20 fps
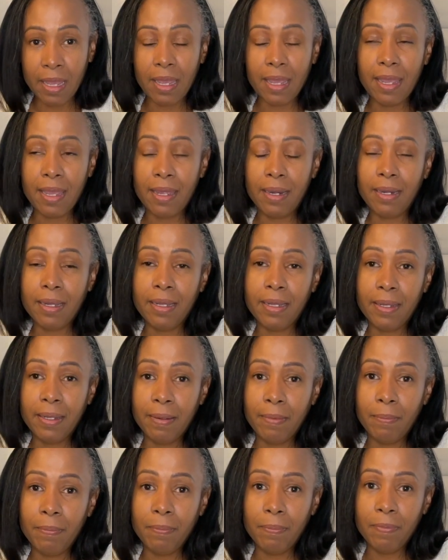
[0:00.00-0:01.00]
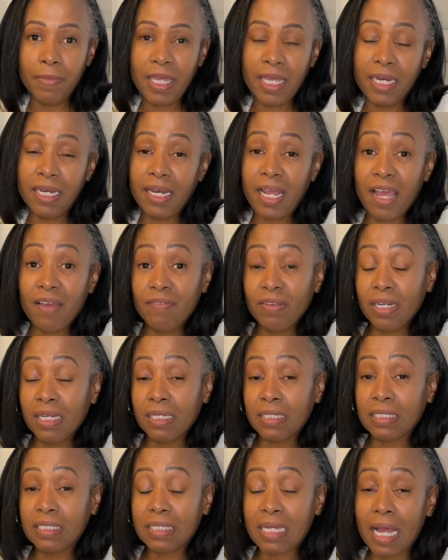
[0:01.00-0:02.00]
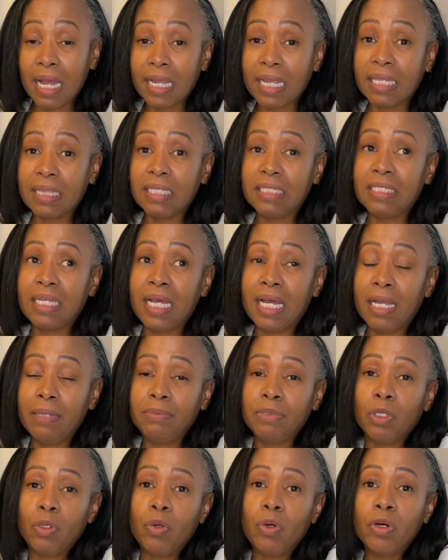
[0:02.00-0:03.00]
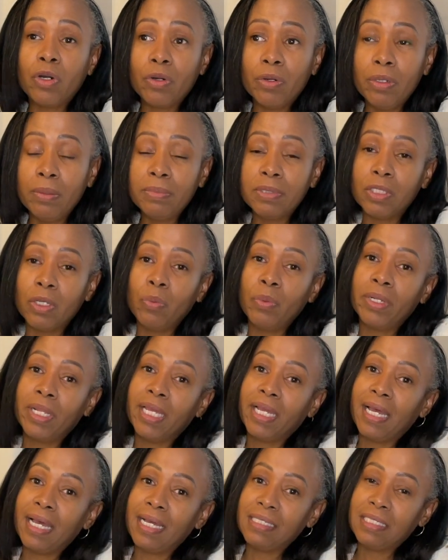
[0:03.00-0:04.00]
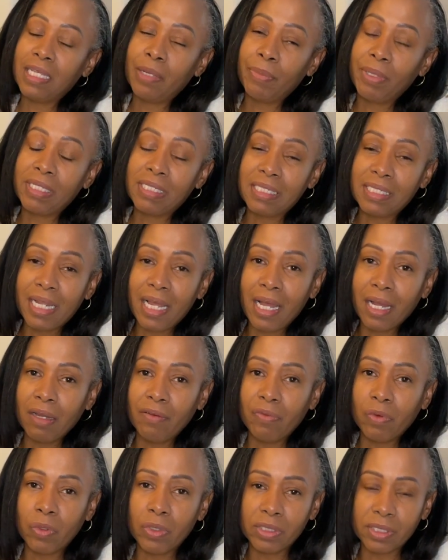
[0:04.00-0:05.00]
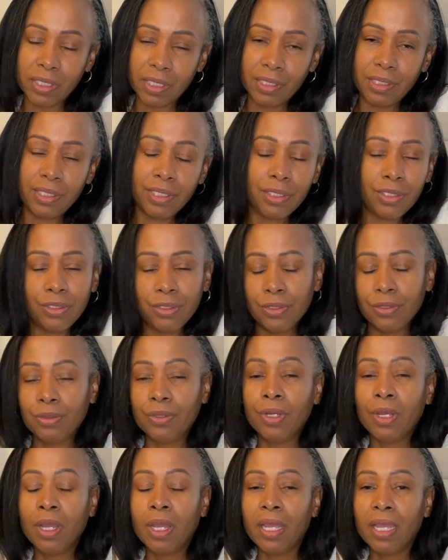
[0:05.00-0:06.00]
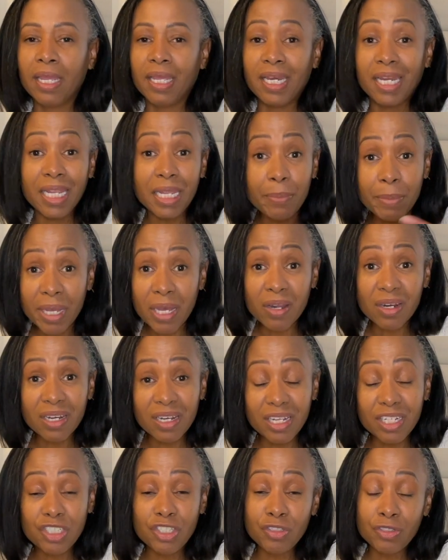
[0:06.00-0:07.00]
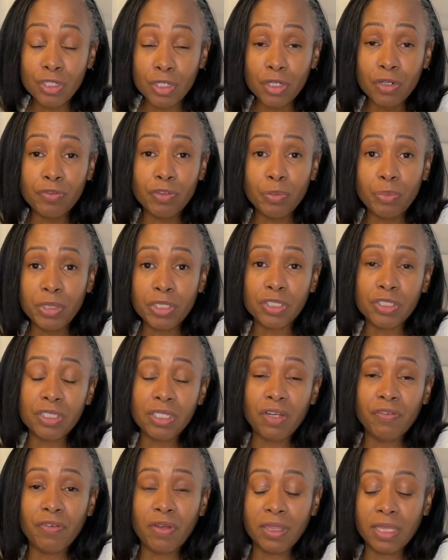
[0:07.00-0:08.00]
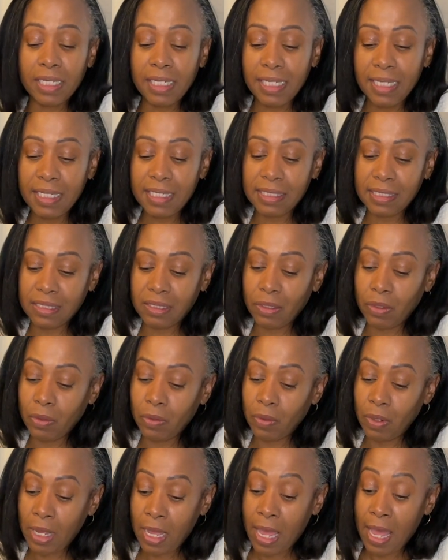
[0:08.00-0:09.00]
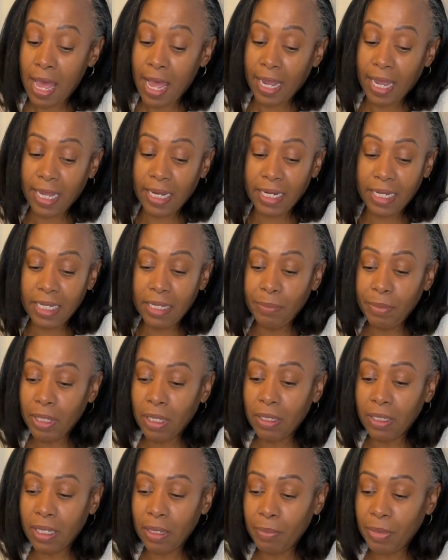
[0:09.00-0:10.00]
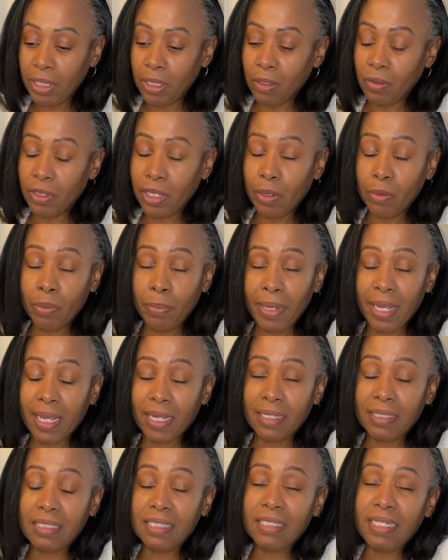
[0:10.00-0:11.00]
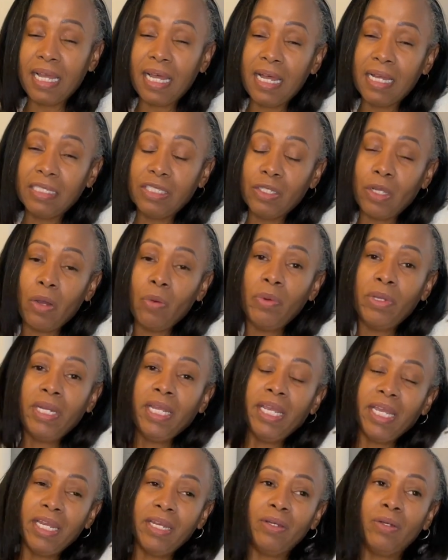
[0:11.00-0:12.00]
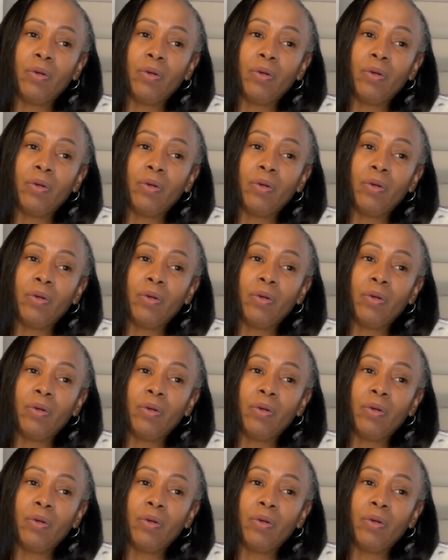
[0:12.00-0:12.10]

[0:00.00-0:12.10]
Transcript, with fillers: and um, they didn't have any in stock at the time to order them. So when they got some in stock, of course, they send you an email to let you know if you put yourself on the list. So I got an email, let me know they were back in stock. So I went ahead and